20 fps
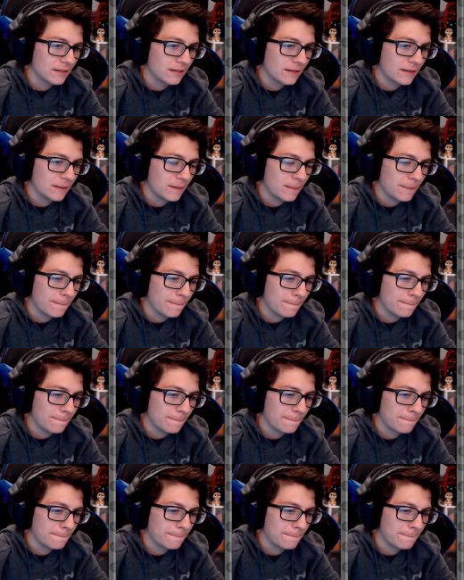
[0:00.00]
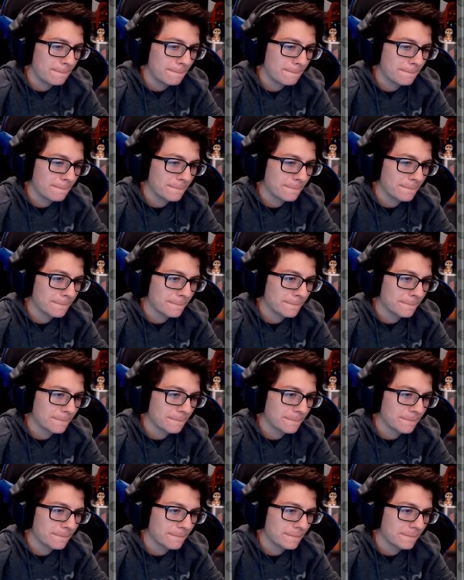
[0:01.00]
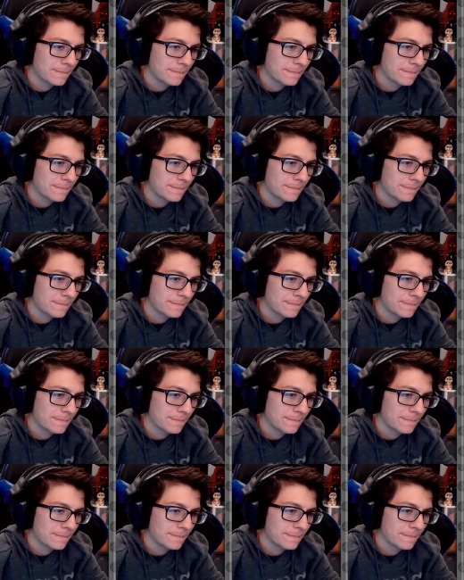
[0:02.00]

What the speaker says: (silence)